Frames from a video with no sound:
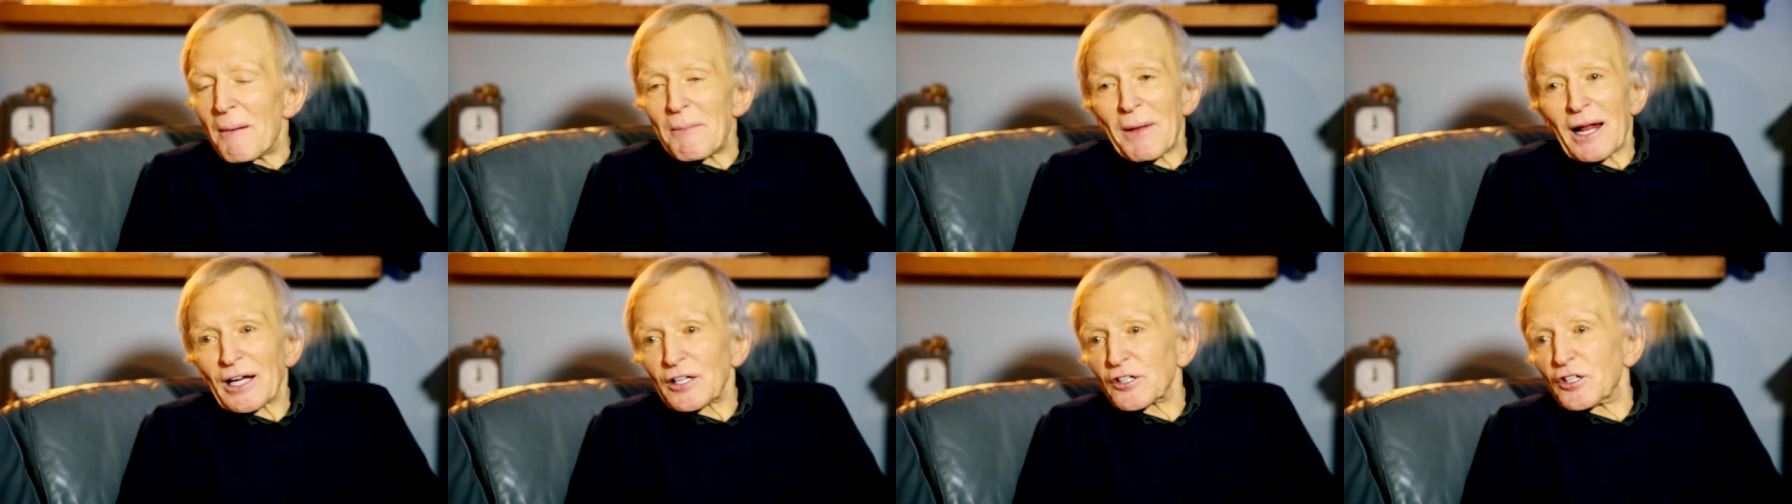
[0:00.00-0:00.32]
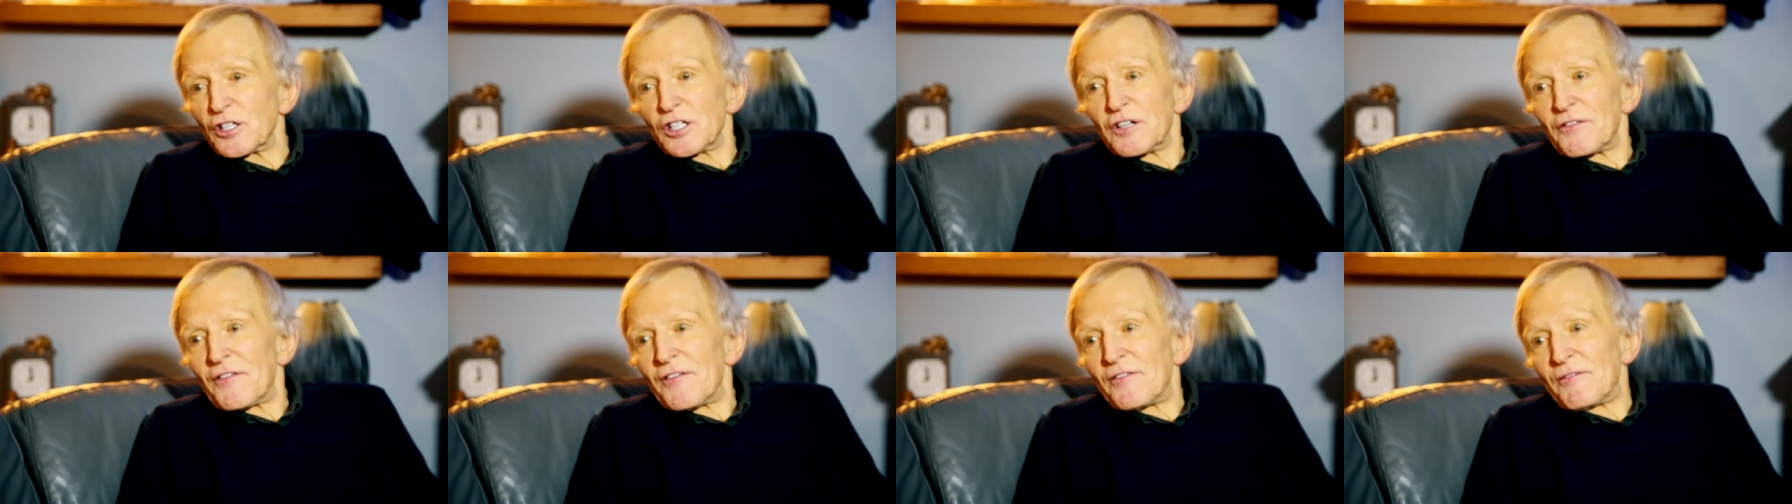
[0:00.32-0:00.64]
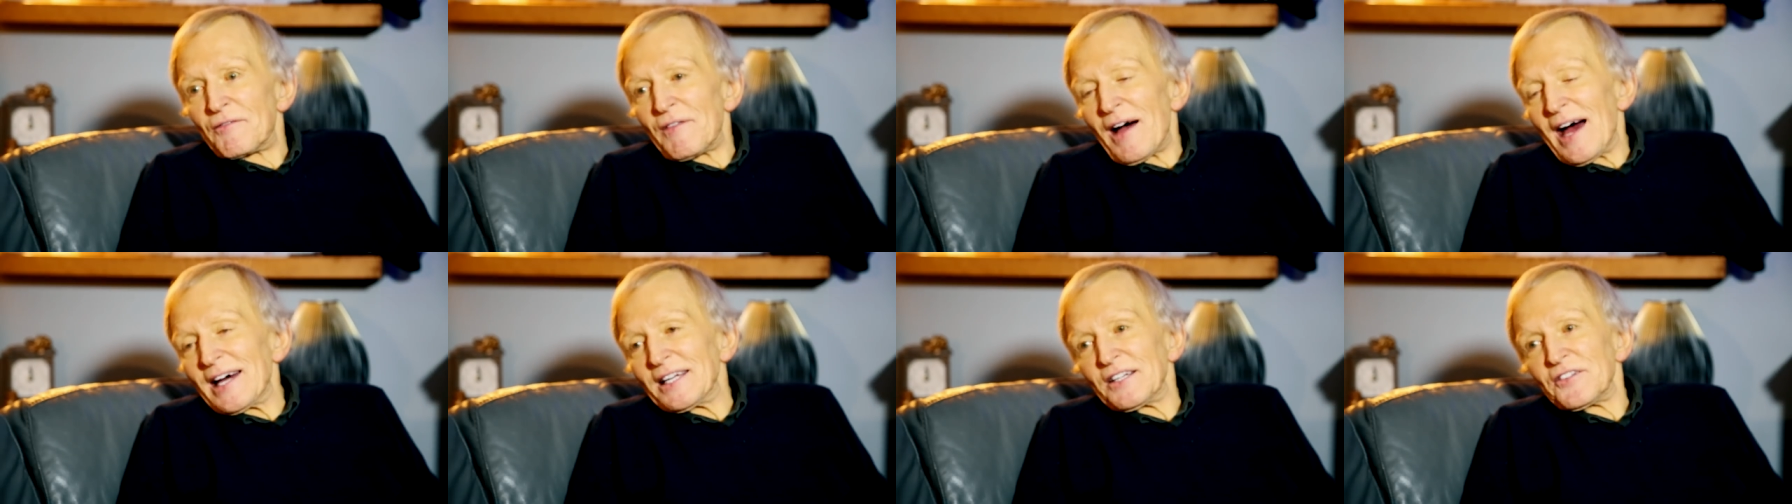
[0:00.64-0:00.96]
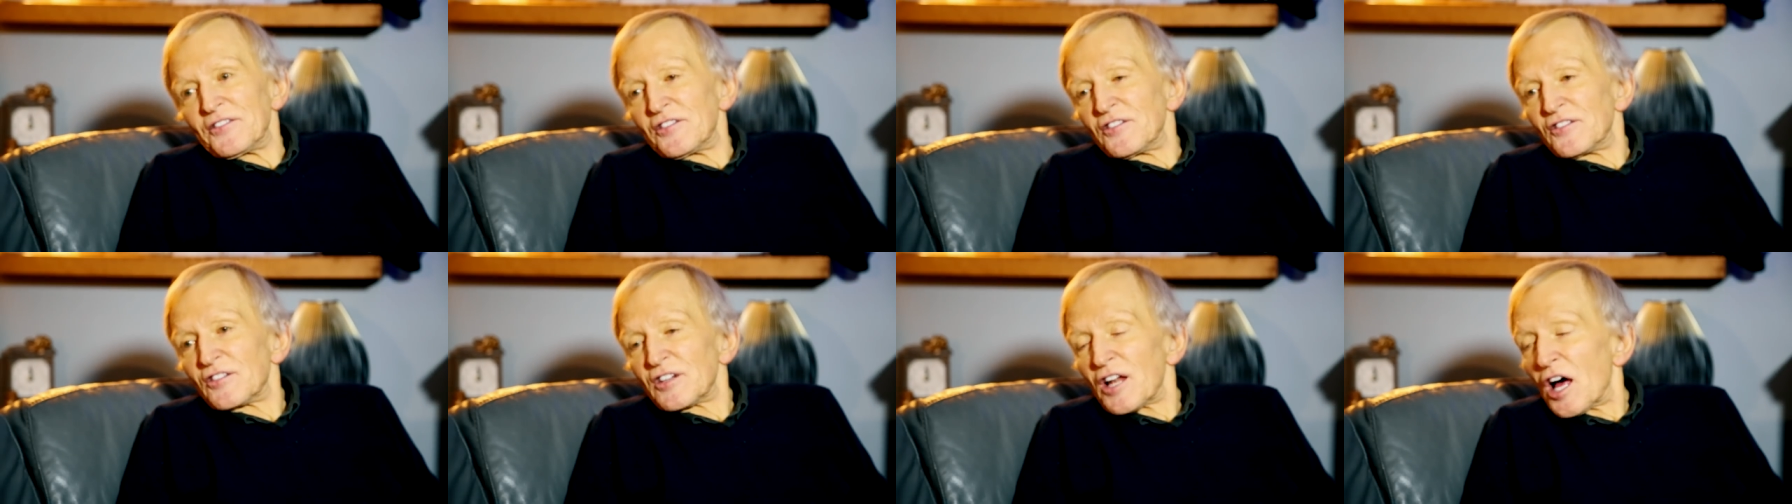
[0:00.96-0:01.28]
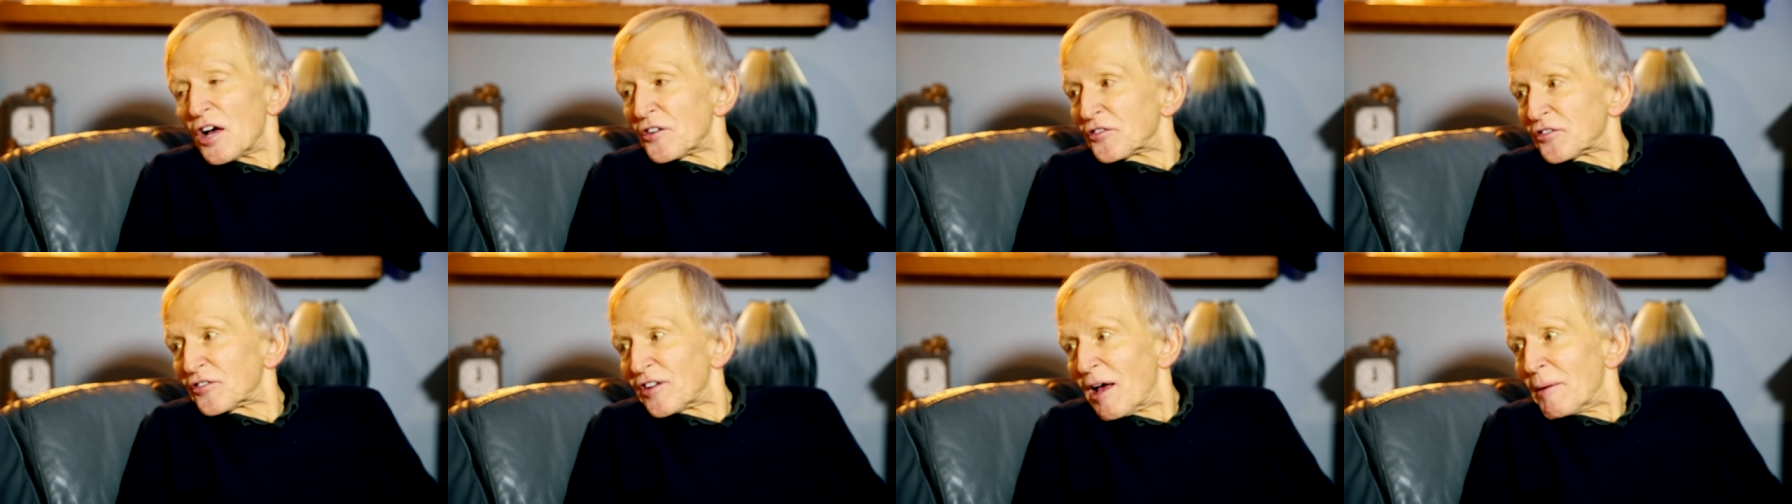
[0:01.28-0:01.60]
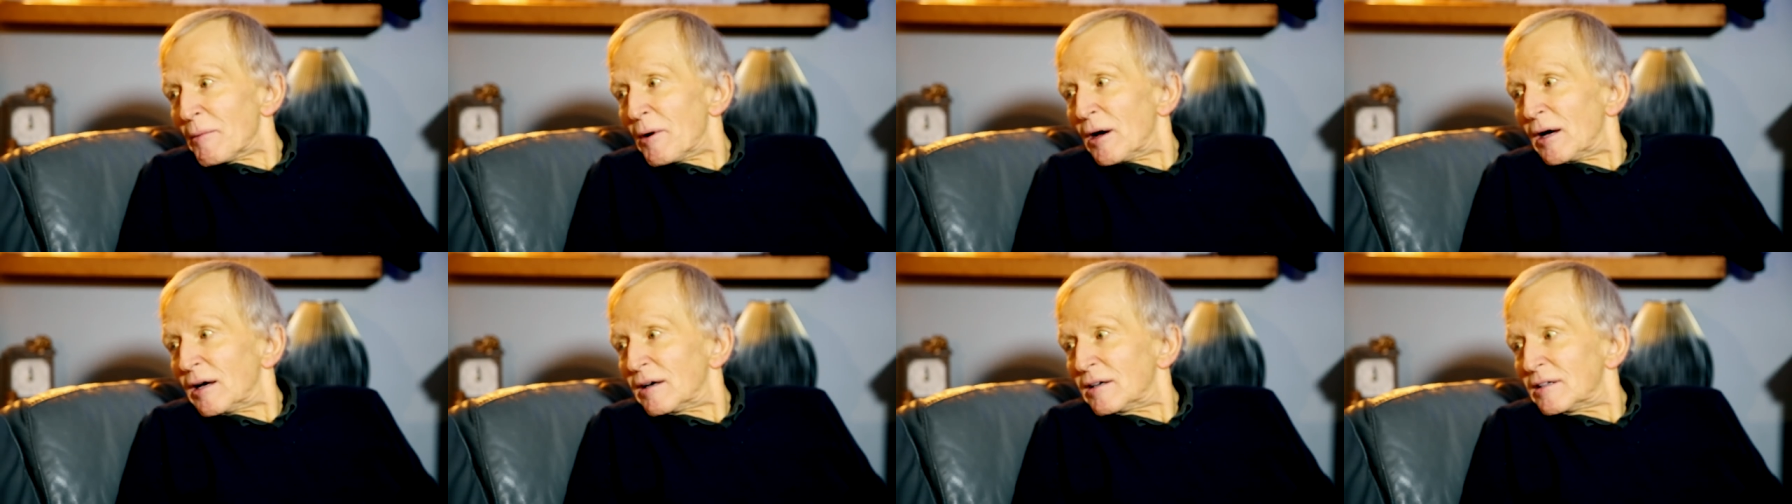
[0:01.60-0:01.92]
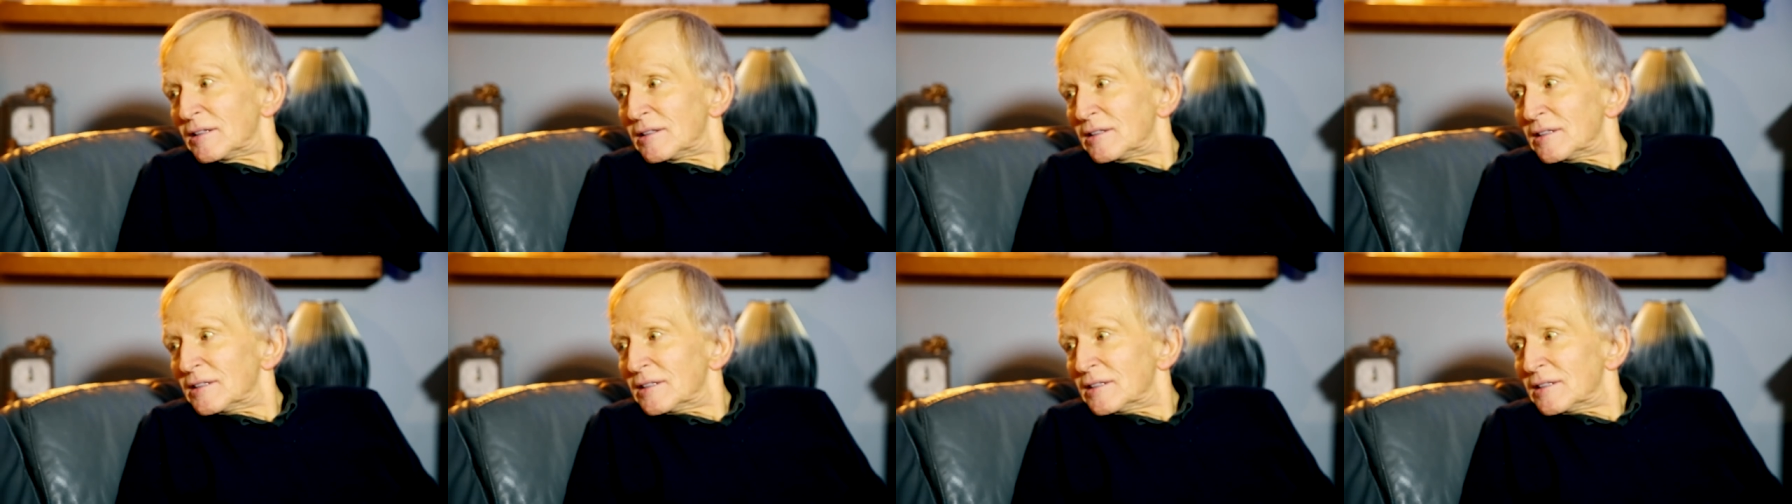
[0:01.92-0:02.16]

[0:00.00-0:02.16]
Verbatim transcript: I mean, I could have had it since last summer.